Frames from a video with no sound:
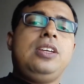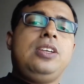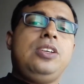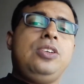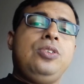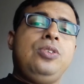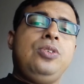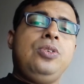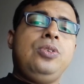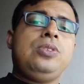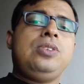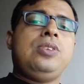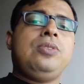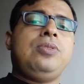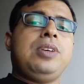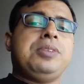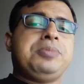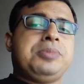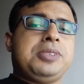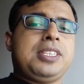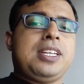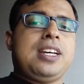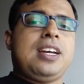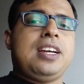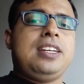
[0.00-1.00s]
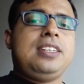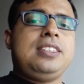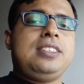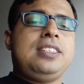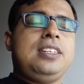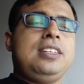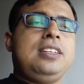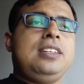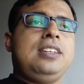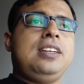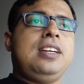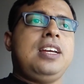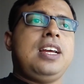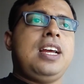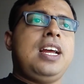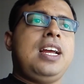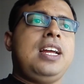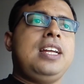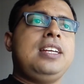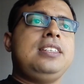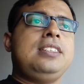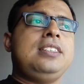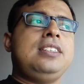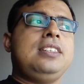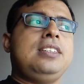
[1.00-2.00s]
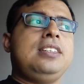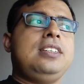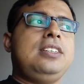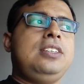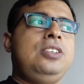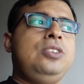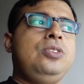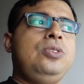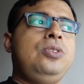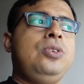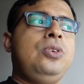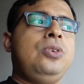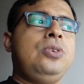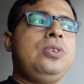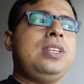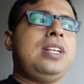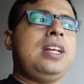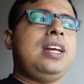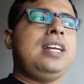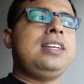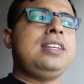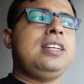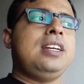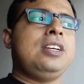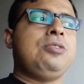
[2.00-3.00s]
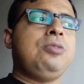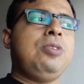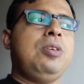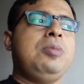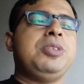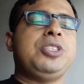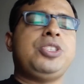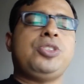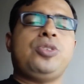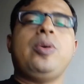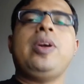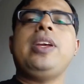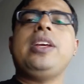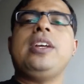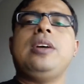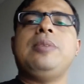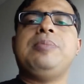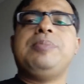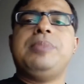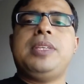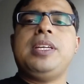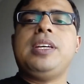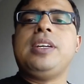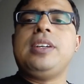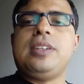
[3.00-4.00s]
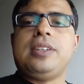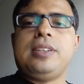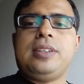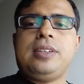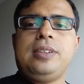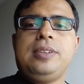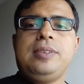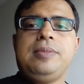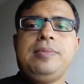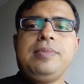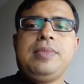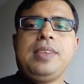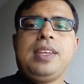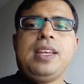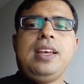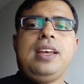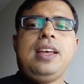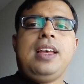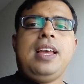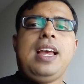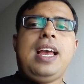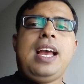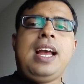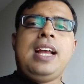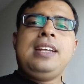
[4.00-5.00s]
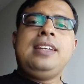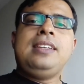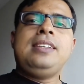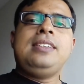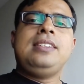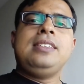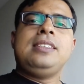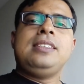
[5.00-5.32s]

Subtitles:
you know the website and you know like it will be showing up there, and